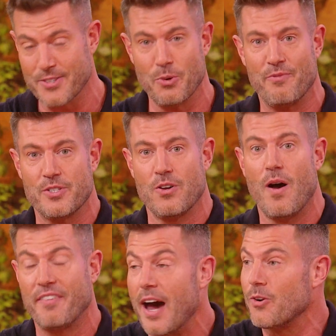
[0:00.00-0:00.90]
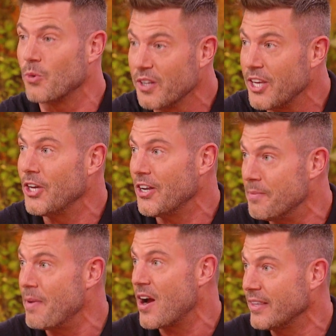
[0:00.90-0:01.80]
So, we, so I've gotten really good
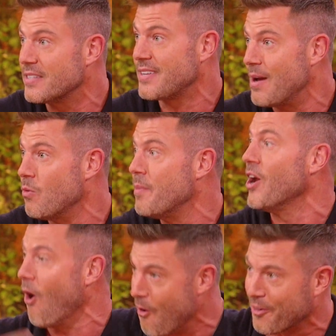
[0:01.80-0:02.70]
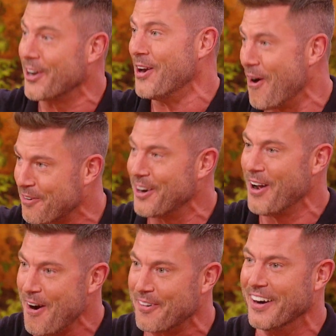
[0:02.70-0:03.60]
at marrying you the same woman over and over and over.